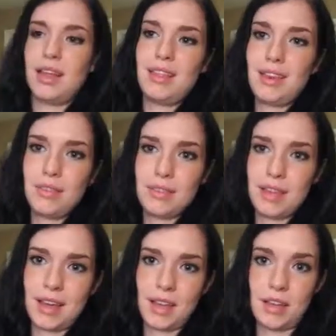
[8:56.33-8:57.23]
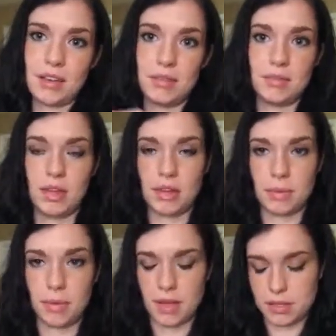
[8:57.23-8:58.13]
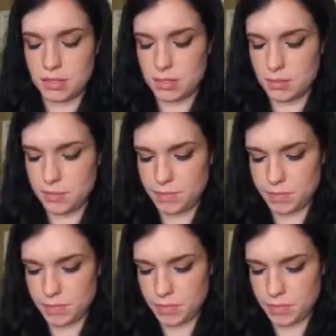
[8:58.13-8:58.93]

And then over that you can, you know, apply some